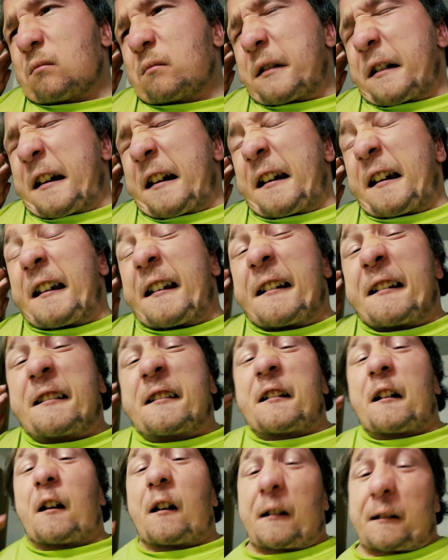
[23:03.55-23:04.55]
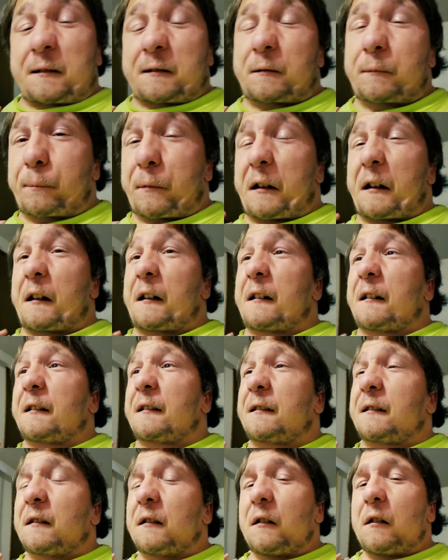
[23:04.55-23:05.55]
It sucks,
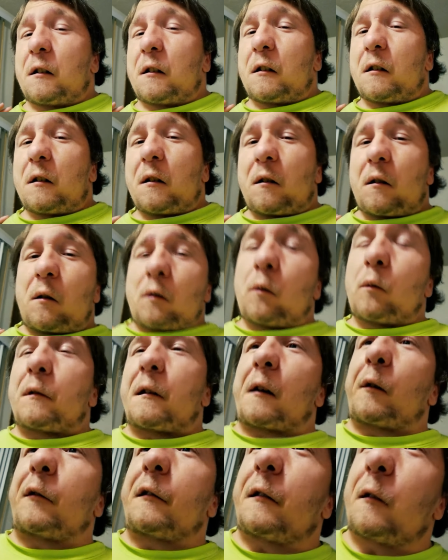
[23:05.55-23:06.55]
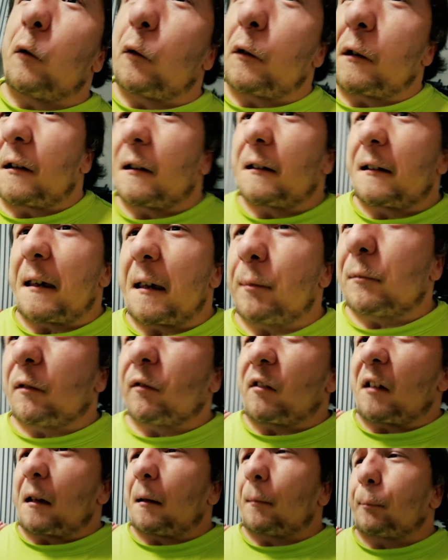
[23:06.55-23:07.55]
because when I was doing game
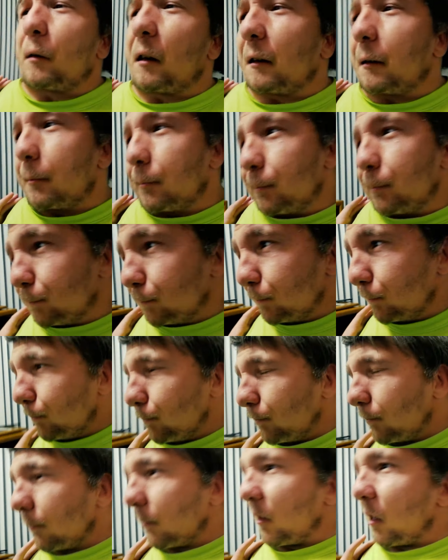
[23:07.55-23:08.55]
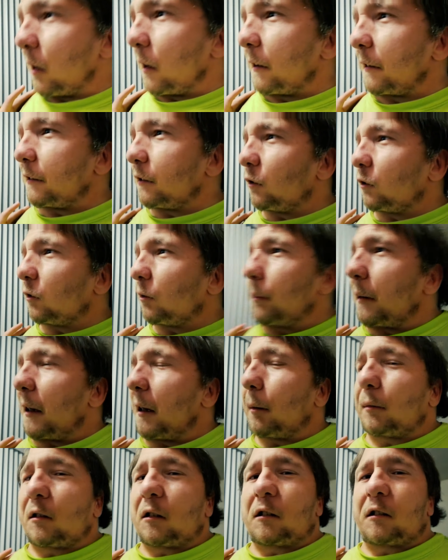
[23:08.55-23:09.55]
developing, I used to be
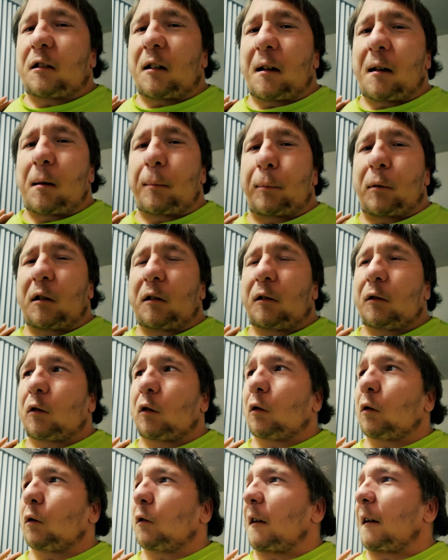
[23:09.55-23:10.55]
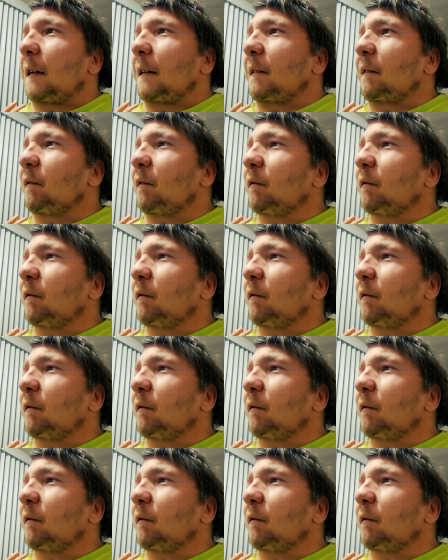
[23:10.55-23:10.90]
able to stay up until, like,